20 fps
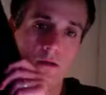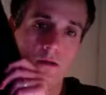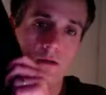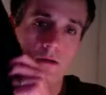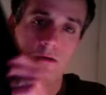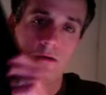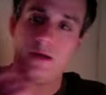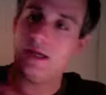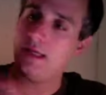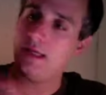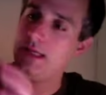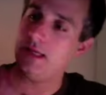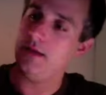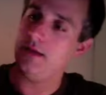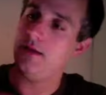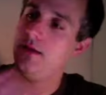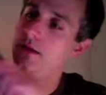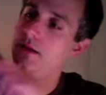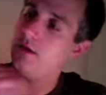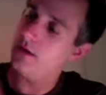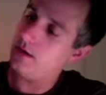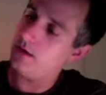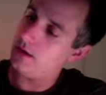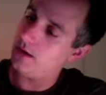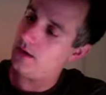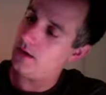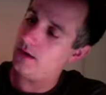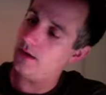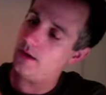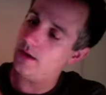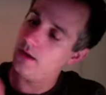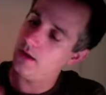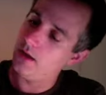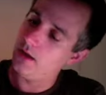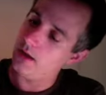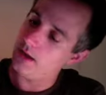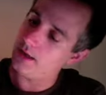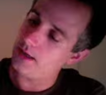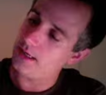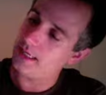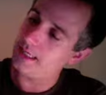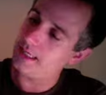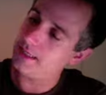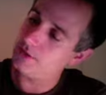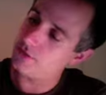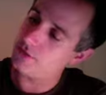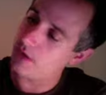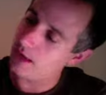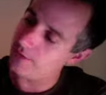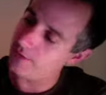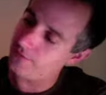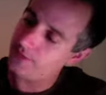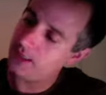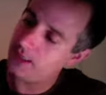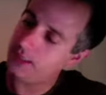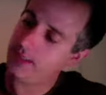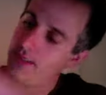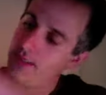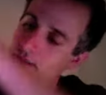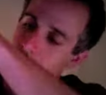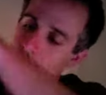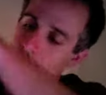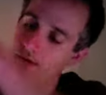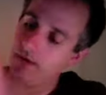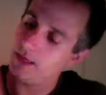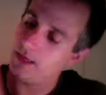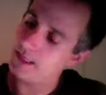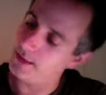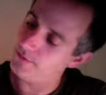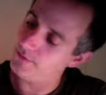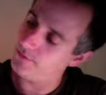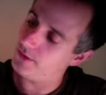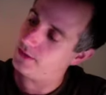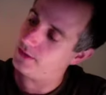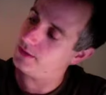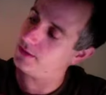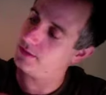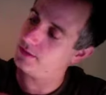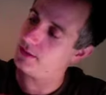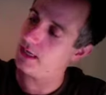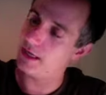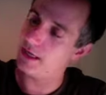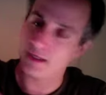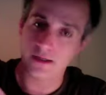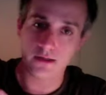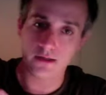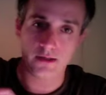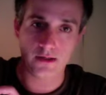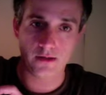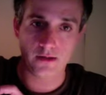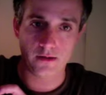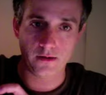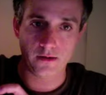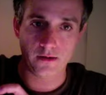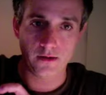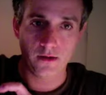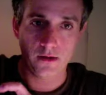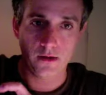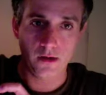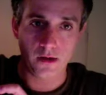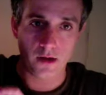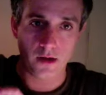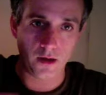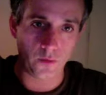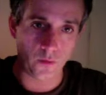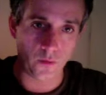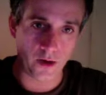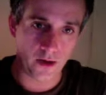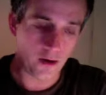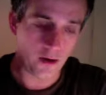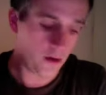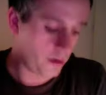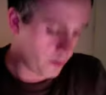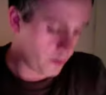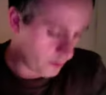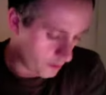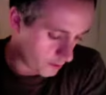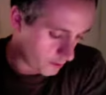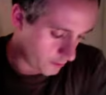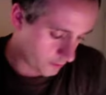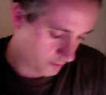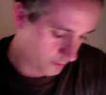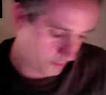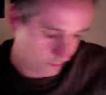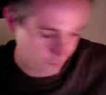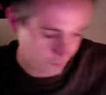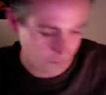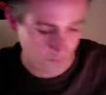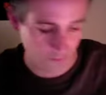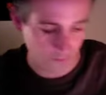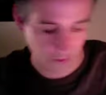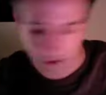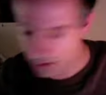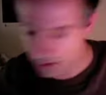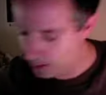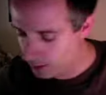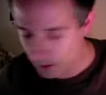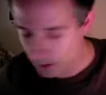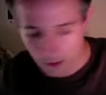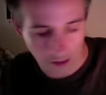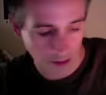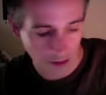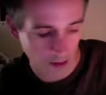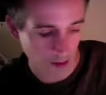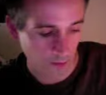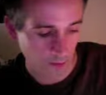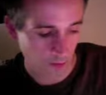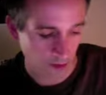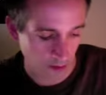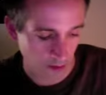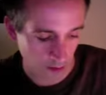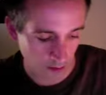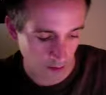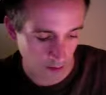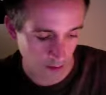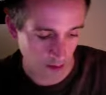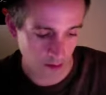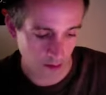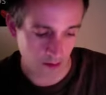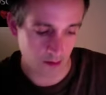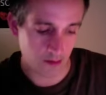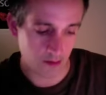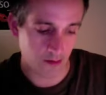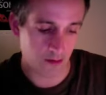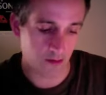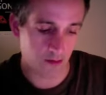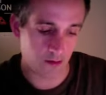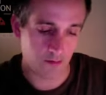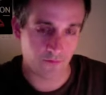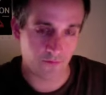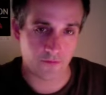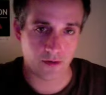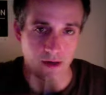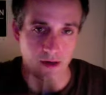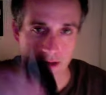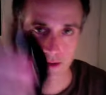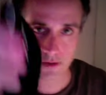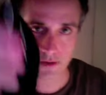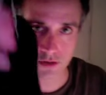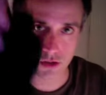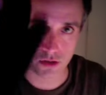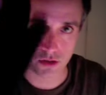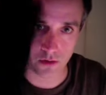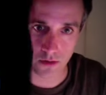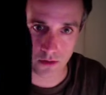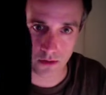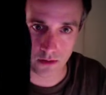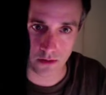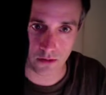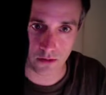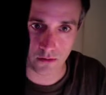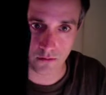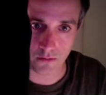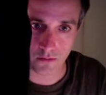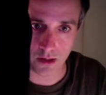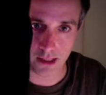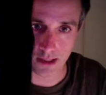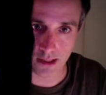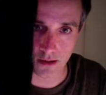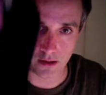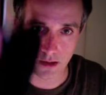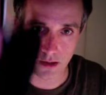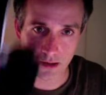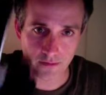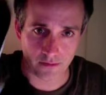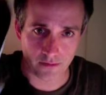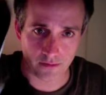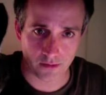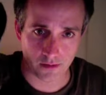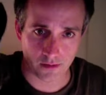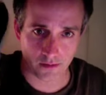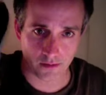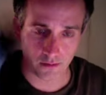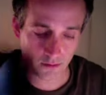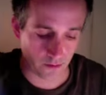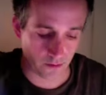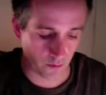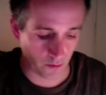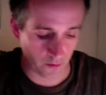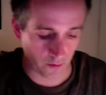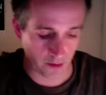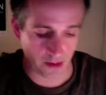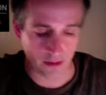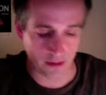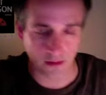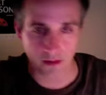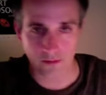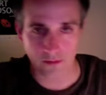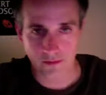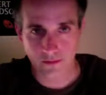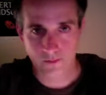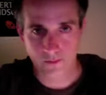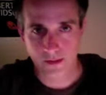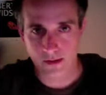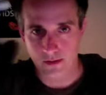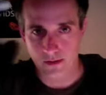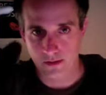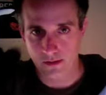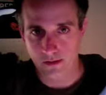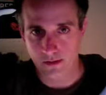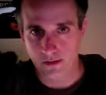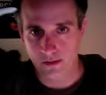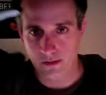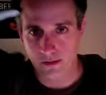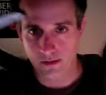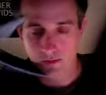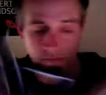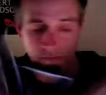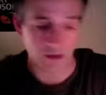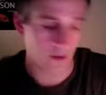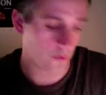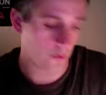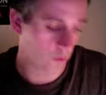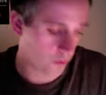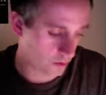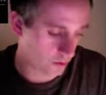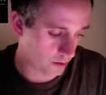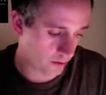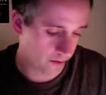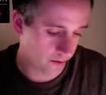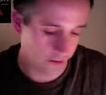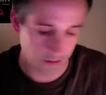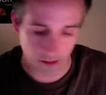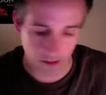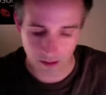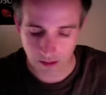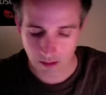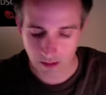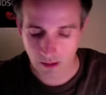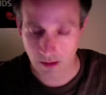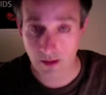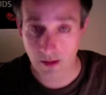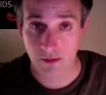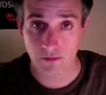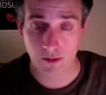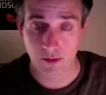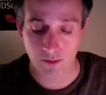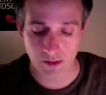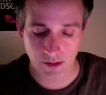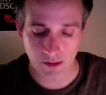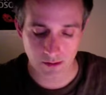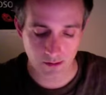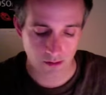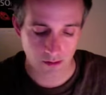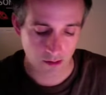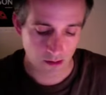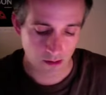Nike uh, Nike Dri-FIT or a Nike Fit jacket here. I wear um, I wear uh, Frank Shorter running gloves, so I do wear running gloves because it's uh, really cold on the extremities.